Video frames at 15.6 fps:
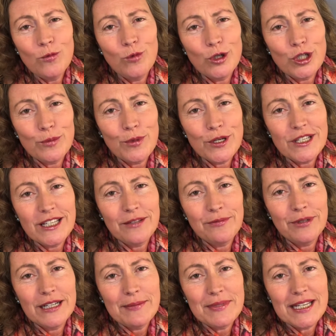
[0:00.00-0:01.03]
watch a Positive
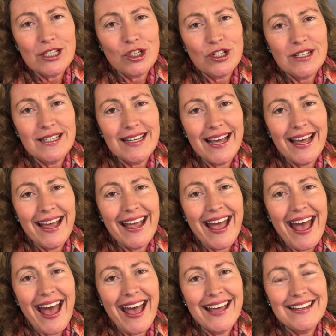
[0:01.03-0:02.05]
Prime session today
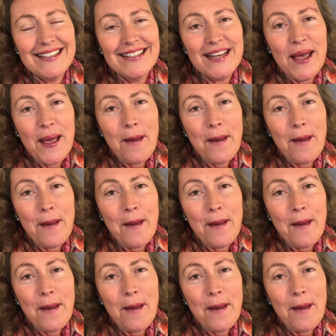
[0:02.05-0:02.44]
and